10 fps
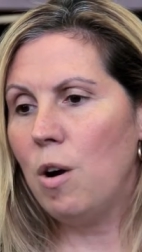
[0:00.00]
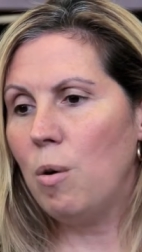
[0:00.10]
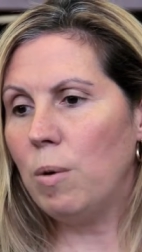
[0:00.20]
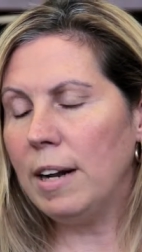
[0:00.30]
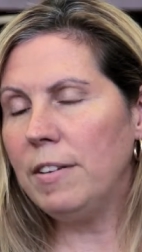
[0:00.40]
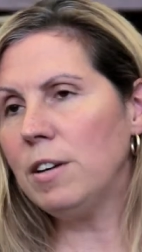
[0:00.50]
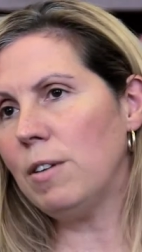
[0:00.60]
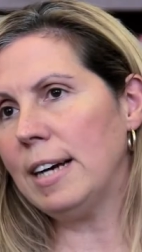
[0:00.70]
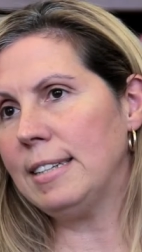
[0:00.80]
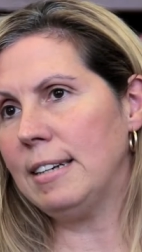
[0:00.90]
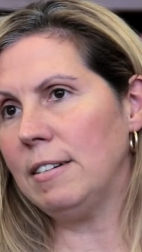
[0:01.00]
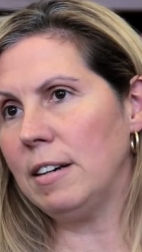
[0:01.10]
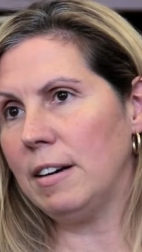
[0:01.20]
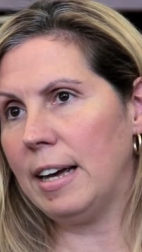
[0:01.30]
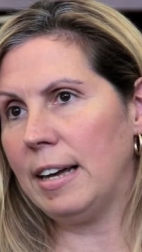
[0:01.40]
Whatever the
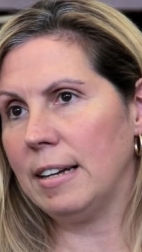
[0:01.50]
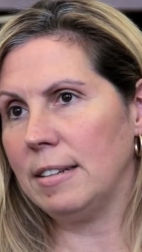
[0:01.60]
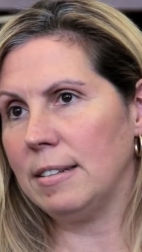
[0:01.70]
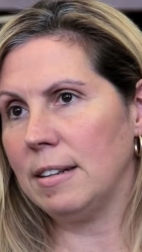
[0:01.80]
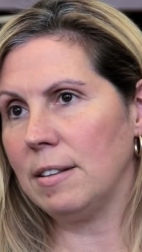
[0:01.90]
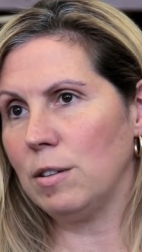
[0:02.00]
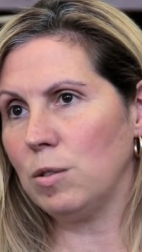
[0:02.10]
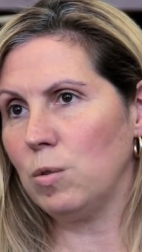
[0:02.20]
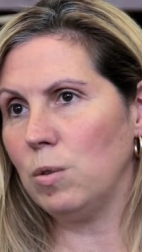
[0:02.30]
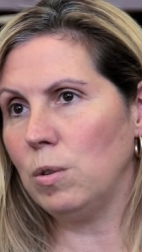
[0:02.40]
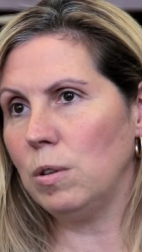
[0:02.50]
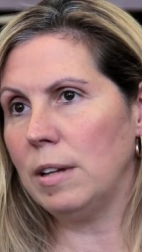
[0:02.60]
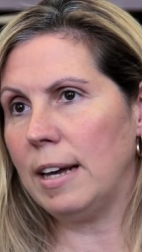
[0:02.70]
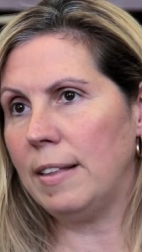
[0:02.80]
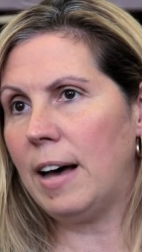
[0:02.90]
criteria is, the school
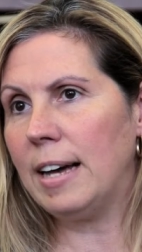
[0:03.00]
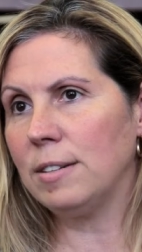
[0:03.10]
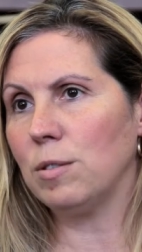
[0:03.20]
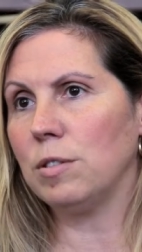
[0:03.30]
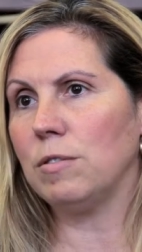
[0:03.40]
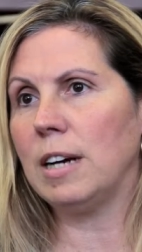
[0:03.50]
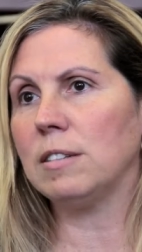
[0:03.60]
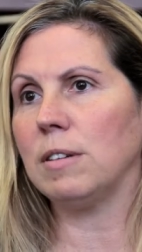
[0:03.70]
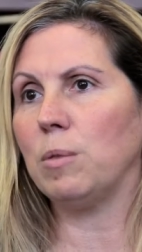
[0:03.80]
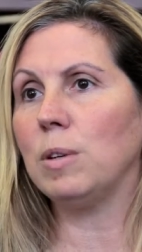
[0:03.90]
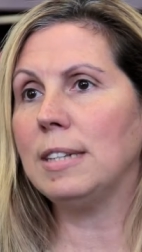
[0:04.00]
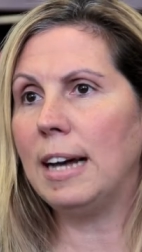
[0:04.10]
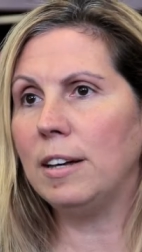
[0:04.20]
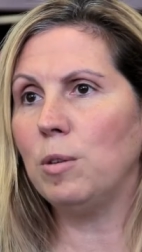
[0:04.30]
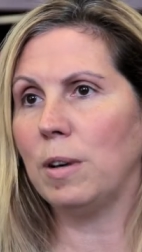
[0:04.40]
in the high school directory will
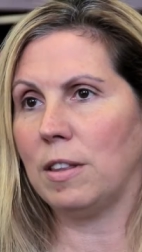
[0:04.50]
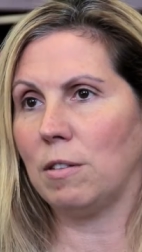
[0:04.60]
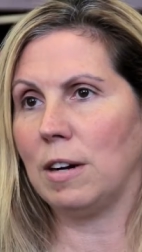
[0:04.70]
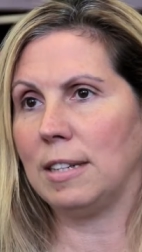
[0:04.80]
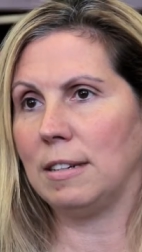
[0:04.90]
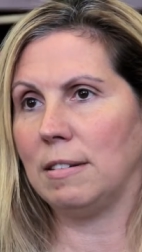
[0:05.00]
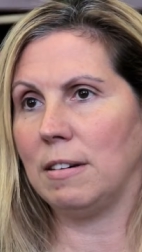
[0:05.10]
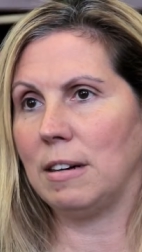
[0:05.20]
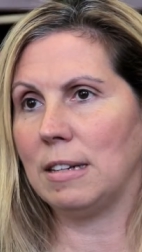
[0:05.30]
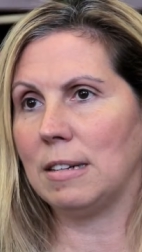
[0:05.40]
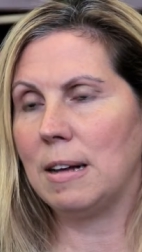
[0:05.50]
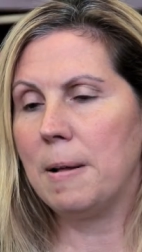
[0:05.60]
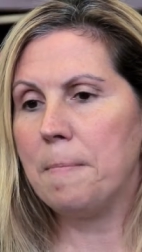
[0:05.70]
tell you what the criteria is.